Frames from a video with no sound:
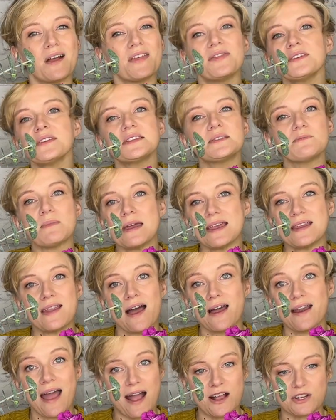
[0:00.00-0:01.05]
These may not
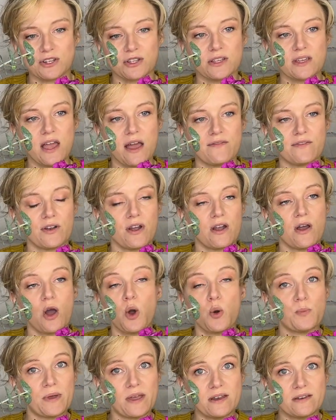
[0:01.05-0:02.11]
actually ever
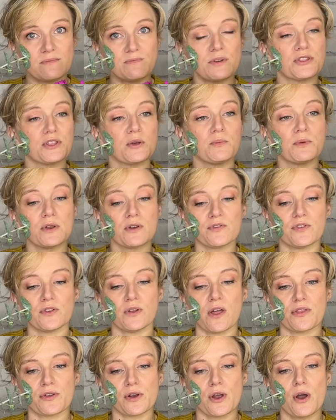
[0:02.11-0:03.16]
open, but they're beautiful
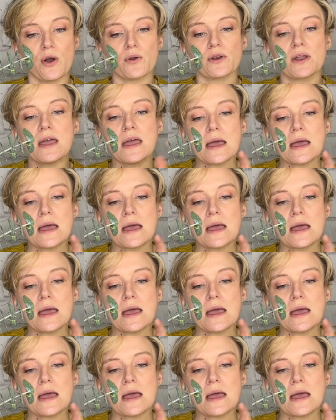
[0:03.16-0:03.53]
on their own.